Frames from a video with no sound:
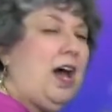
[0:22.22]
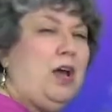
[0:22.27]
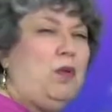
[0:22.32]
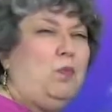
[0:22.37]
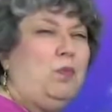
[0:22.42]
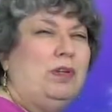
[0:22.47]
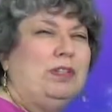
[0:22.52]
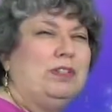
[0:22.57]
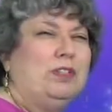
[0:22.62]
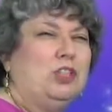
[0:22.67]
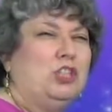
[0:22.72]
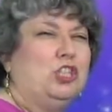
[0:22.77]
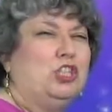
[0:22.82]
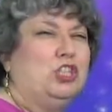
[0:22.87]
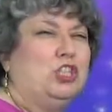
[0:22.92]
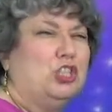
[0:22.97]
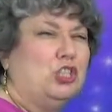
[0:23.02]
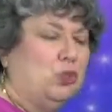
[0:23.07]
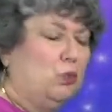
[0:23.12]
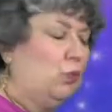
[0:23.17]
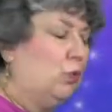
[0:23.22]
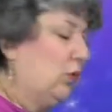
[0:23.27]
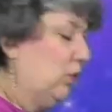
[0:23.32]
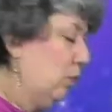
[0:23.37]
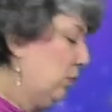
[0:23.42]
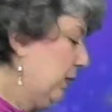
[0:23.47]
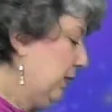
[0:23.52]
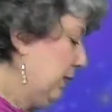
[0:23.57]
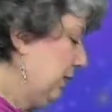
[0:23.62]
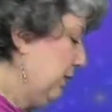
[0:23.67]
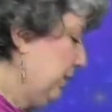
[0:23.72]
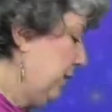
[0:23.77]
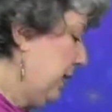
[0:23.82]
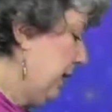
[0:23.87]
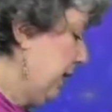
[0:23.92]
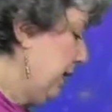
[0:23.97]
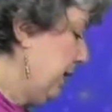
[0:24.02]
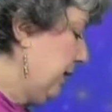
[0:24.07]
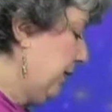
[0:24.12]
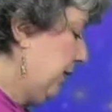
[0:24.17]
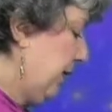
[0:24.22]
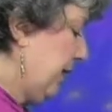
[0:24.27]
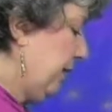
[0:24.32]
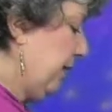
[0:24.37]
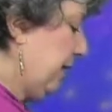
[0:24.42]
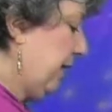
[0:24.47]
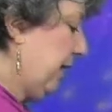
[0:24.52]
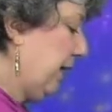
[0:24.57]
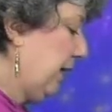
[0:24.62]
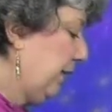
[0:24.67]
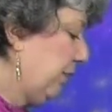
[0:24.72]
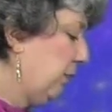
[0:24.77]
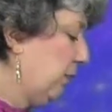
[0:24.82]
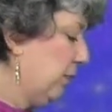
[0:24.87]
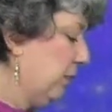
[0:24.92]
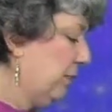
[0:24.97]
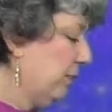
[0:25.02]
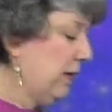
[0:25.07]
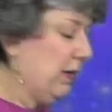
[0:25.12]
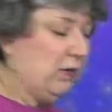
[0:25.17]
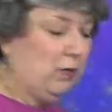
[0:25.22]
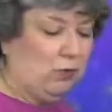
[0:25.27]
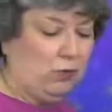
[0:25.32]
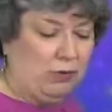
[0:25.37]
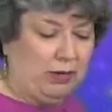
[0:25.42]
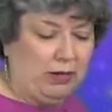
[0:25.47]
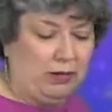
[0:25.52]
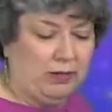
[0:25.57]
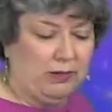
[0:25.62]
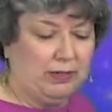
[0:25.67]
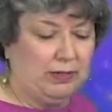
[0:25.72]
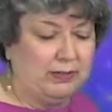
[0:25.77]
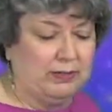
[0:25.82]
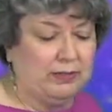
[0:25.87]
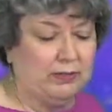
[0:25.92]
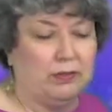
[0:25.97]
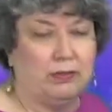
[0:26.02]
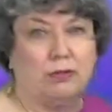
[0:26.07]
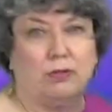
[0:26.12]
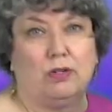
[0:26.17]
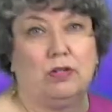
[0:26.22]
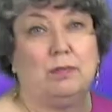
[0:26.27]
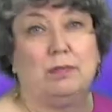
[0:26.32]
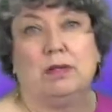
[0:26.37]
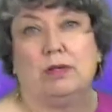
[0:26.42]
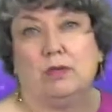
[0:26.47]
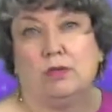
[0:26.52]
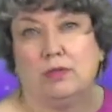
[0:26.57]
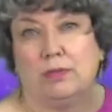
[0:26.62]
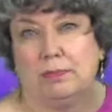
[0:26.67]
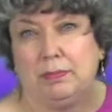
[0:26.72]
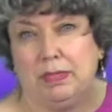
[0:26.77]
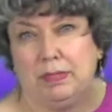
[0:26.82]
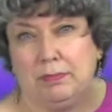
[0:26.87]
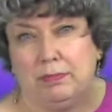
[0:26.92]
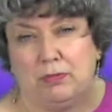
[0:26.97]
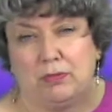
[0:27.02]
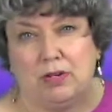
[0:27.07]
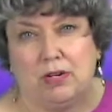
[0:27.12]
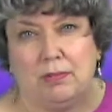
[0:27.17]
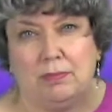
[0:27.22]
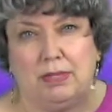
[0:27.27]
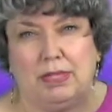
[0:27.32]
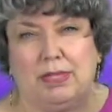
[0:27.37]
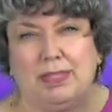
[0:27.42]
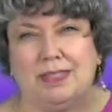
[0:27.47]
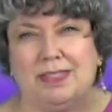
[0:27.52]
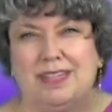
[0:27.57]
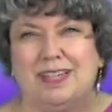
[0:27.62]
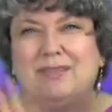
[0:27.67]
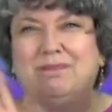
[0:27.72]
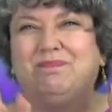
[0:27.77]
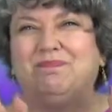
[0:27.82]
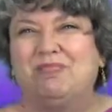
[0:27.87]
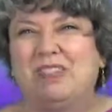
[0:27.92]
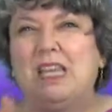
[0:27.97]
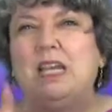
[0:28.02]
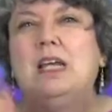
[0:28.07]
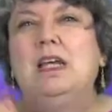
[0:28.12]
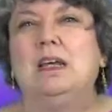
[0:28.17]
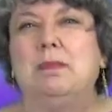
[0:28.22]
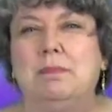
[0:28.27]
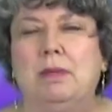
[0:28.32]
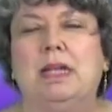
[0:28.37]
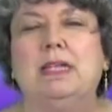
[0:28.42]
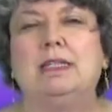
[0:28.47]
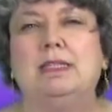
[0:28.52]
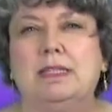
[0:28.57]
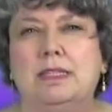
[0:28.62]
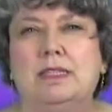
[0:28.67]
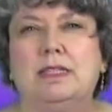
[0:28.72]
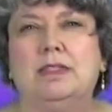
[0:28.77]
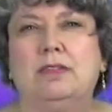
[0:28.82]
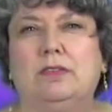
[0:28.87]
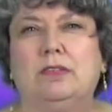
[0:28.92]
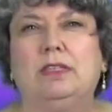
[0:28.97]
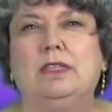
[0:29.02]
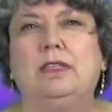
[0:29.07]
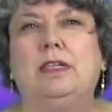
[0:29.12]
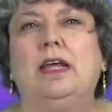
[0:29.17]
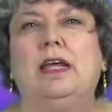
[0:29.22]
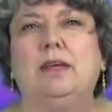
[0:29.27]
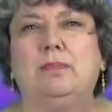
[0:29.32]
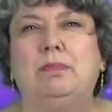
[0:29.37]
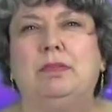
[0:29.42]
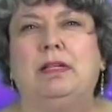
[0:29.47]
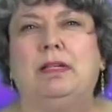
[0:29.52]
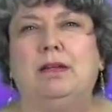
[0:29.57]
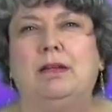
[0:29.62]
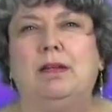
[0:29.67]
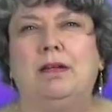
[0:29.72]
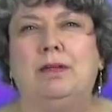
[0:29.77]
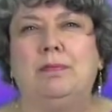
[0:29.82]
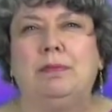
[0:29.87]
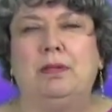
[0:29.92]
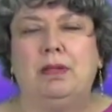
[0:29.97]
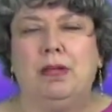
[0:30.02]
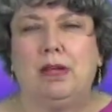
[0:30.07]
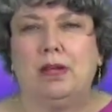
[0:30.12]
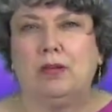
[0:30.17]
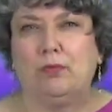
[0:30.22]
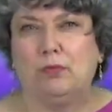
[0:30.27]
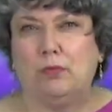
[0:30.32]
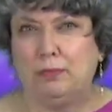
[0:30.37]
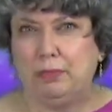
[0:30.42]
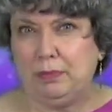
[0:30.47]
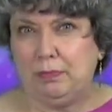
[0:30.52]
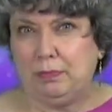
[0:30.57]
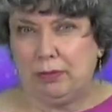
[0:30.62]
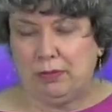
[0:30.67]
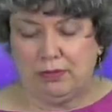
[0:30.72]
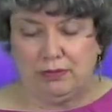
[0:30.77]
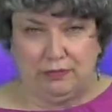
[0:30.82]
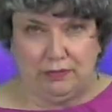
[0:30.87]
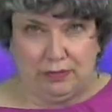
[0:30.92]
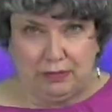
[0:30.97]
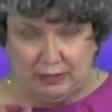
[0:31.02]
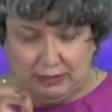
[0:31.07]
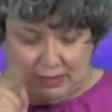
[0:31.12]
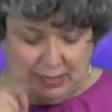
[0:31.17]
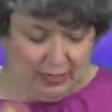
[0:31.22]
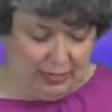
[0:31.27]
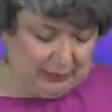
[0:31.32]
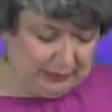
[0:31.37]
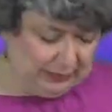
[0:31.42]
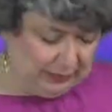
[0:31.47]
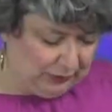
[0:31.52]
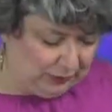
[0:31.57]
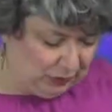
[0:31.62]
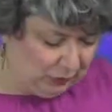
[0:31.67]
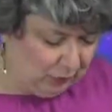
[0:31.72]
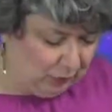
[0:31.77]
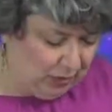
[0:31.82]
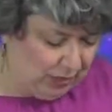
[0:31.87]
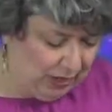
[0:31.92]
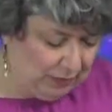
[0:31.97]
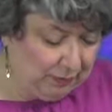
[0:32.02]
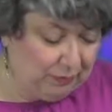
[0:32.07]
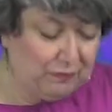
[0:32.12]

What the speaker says: I wasn't sure what to make. And then I thought about Aquarius and thought about all the people coming and said, my Sicilian eggplant caponata will be perfect. And I'll tell you why.